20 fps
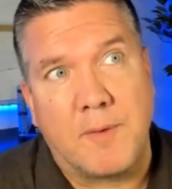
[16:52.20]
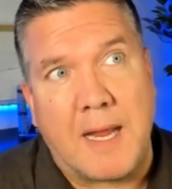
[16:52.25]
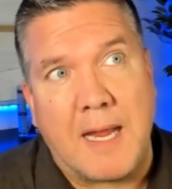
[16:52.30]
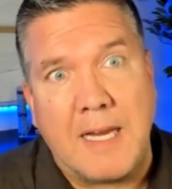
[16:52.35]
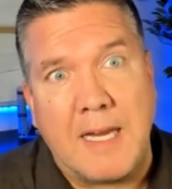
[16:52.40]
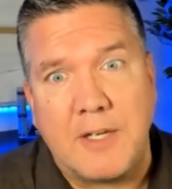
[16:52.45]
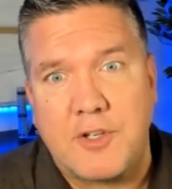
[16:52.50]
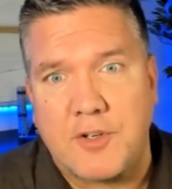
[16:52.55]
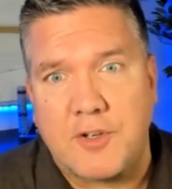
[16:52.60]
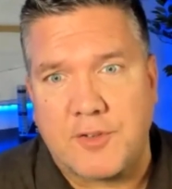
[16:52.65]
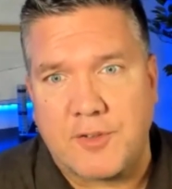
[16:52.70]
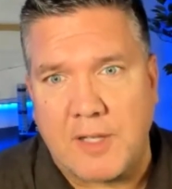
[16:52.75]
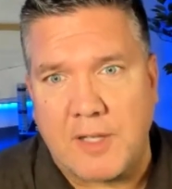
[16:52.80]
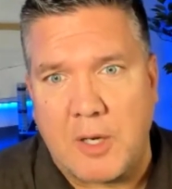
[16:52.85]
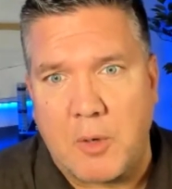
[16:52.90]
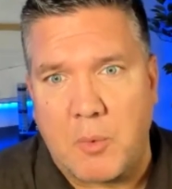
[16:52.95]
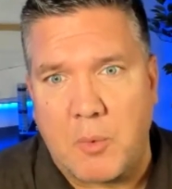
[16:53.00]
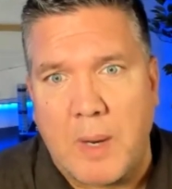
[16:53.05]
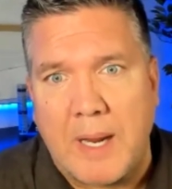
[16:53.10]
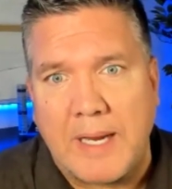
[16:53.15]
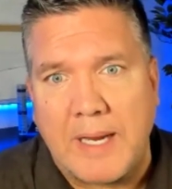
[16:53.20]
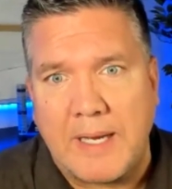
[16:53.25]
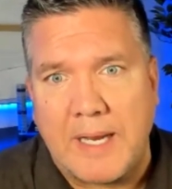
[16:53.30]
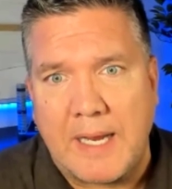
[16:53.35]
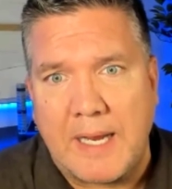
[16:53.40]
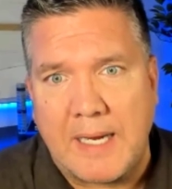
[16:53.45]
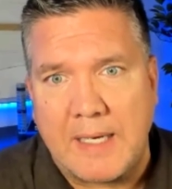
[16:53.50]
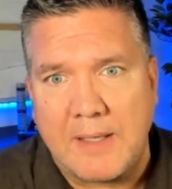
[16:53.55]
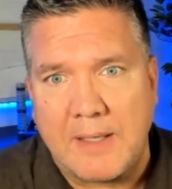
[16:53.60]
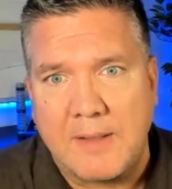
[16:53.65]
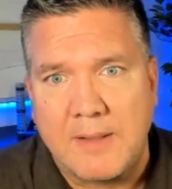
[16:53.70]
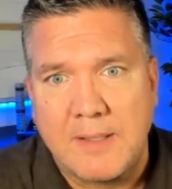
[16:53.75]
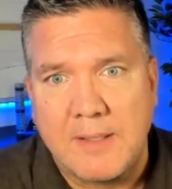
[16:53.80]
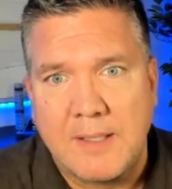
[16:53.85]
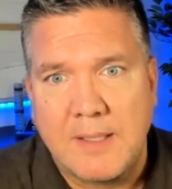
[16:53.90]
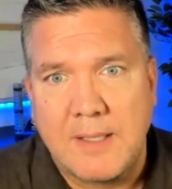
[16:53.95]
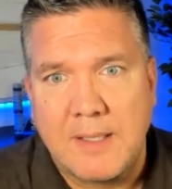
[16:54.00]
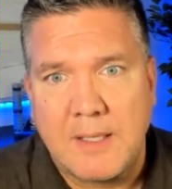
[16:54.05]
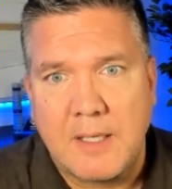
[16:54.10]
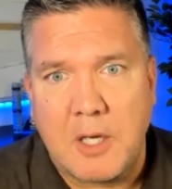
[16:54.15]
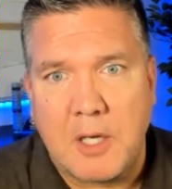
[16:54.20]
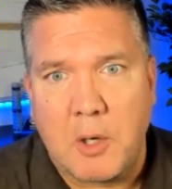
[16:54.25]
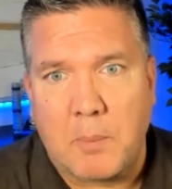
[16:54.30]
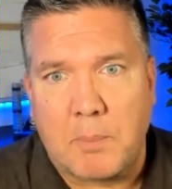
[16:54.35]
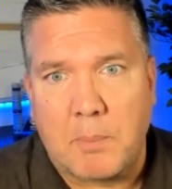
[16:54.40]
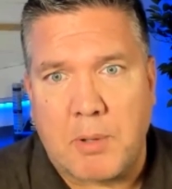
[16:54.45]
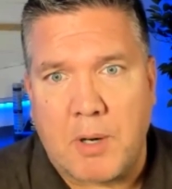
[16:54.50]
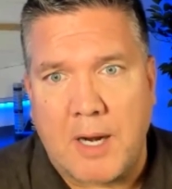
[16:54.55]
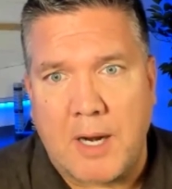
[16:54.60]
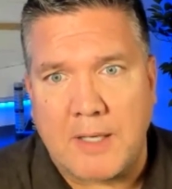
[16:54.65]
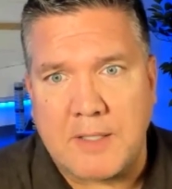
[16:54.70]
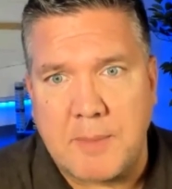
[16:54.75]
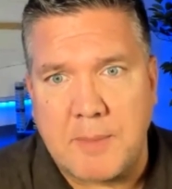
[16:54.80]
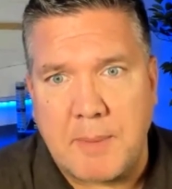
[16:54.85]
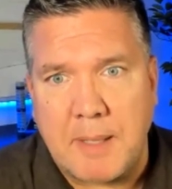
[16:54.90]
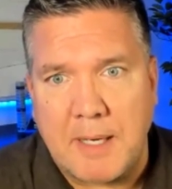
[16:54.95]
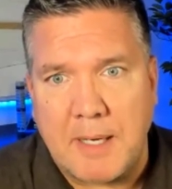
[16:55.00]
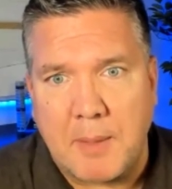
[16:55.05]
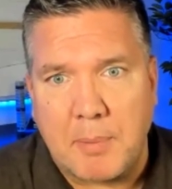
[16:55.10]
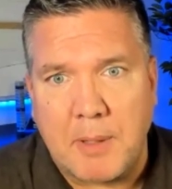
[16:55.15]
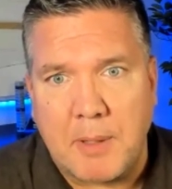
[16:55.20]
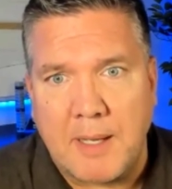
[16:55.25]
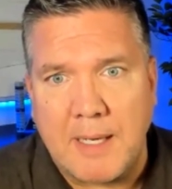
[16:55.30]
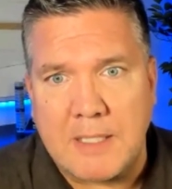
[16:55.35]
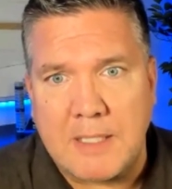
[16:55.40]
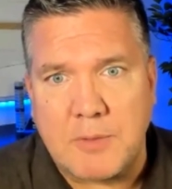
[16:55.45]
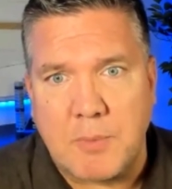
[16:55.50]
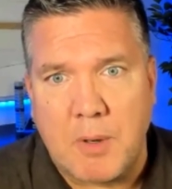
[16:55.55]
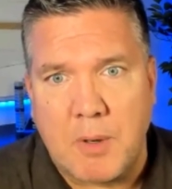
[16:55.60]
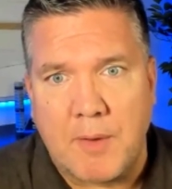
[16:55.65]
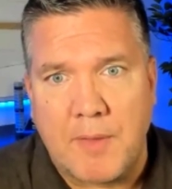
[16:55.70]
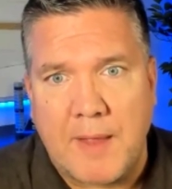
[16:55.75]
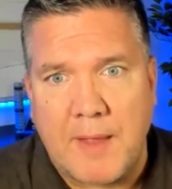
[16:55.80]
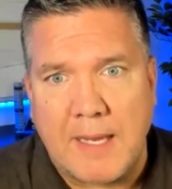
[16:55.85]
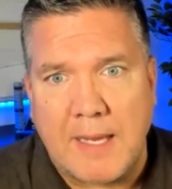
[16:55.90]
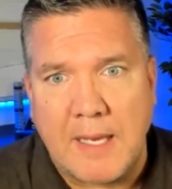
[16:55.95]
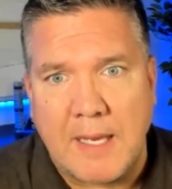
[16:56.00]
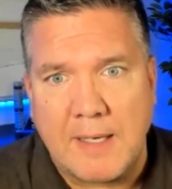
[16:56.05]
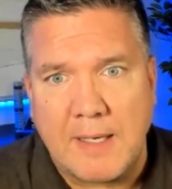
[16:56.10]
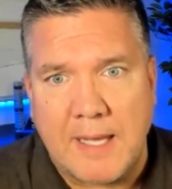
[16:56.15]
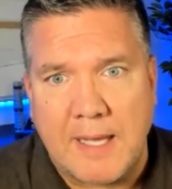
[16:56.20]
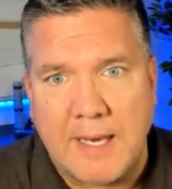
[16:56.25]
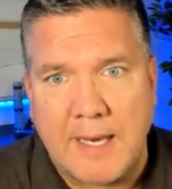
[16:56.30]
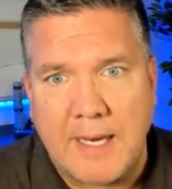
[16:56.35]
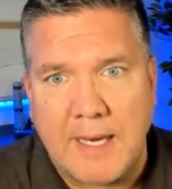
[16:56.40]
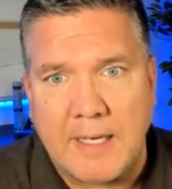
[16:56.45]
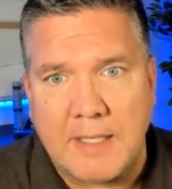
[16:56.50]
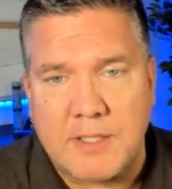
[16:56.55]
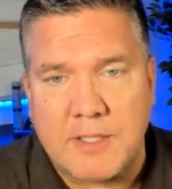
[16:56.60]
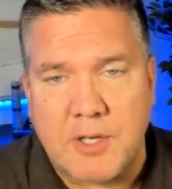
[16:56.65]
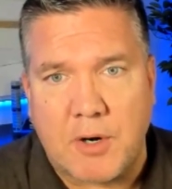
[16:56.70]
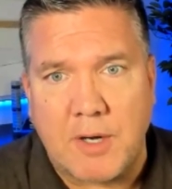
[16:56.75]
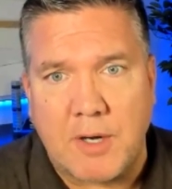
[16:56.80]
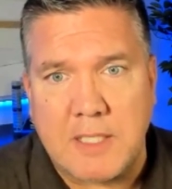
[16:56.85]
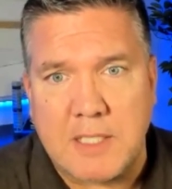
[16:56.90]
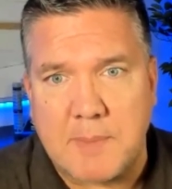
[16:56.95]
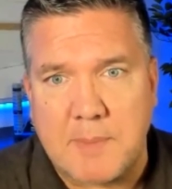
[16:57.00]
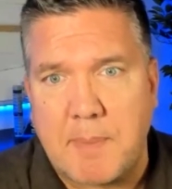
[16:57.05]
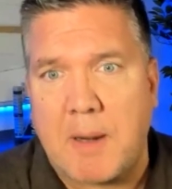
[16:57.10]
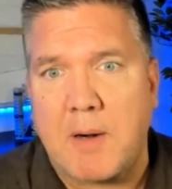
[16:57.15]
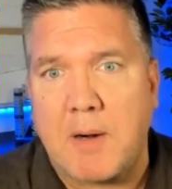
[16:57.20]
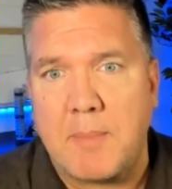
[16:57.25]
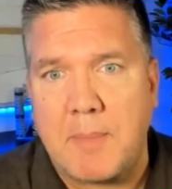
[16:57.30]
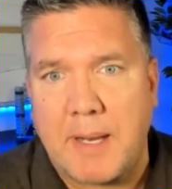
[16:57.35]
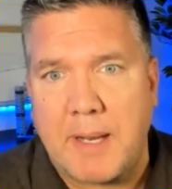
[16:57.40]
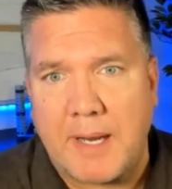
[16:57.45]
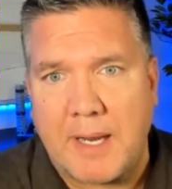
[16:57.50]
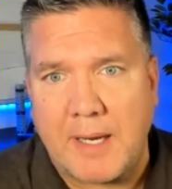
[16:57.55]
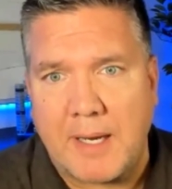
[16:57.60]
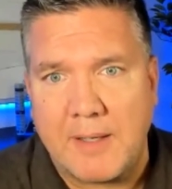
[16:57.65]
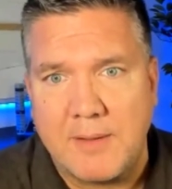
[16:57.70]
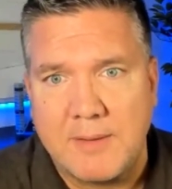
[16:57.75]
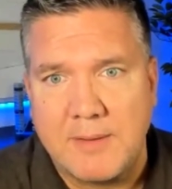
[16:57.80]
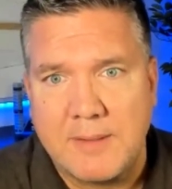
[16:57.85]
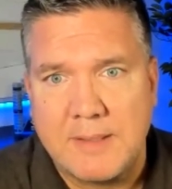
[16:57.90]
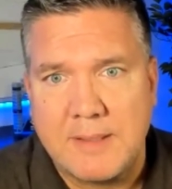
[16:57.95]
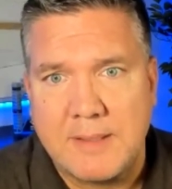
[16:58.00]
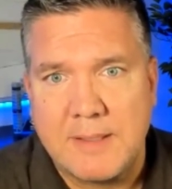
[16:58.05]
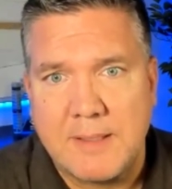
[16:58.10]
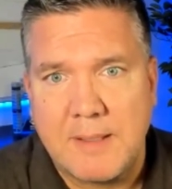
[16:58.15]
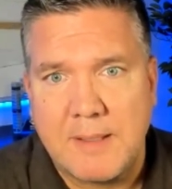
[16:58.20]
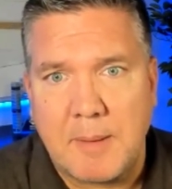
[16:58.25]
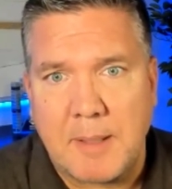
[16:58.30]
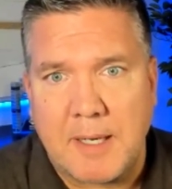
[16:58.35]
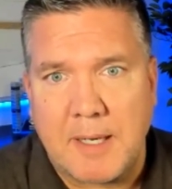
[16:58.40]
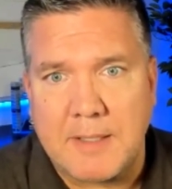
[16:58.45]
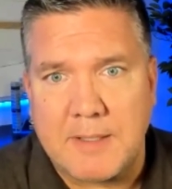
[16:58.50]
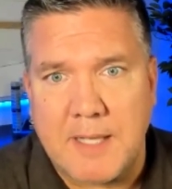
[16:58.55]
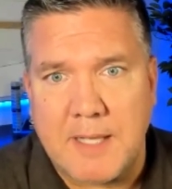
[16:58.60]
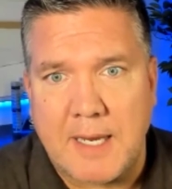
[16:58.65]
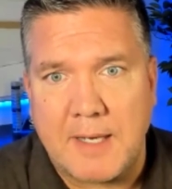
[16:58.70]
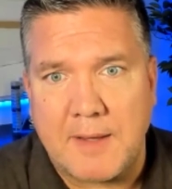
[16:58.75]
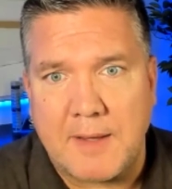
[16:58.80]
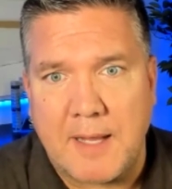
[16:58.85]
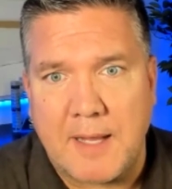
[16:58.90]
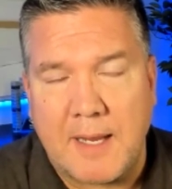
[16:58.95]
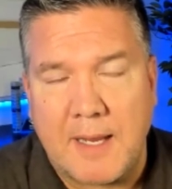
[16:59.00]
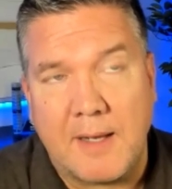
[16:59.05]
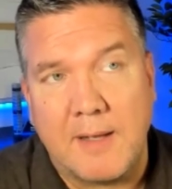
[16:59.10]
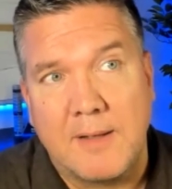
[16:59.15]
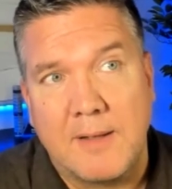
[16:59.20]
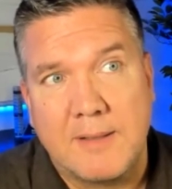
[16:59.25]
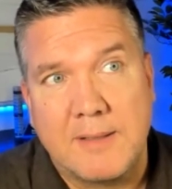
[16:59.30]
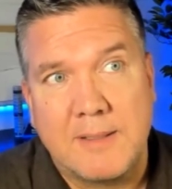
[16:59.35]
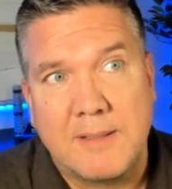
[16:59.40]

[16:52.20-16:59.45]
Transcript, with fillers: anxiously awaiting, you know, products to be in a place where they can get in and start experimenting, because they're